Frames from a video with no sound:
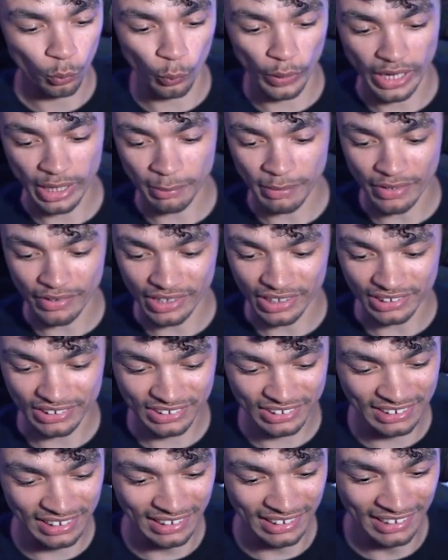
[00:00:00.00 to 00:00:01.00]
Wing
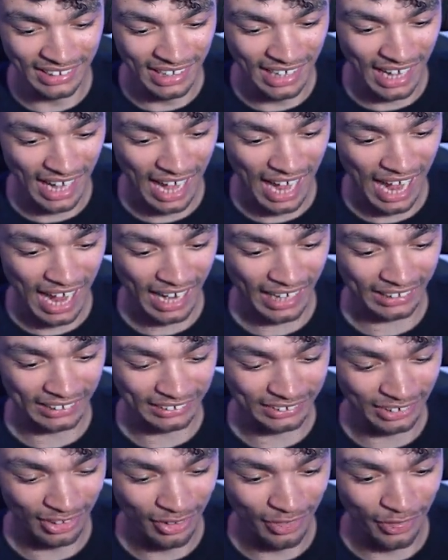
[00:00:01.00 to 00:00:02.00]
mirrors
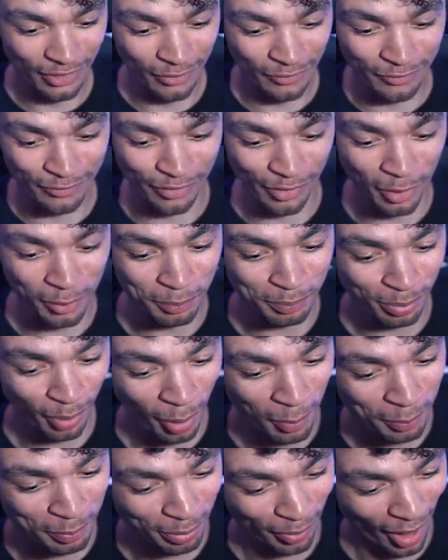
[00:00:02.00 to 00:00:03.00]
and the front
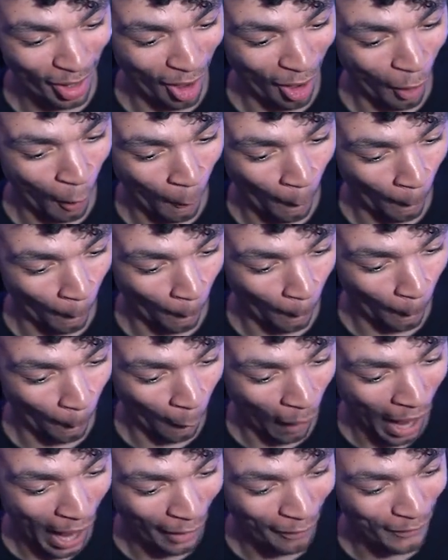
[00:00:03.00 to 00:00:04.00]
bumper. Oh,
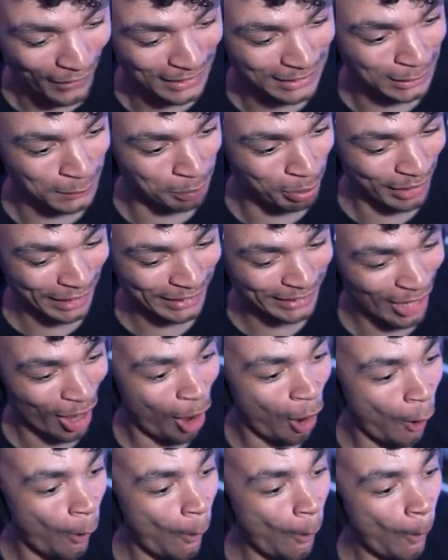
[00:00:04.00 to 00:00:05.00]
and the splitter.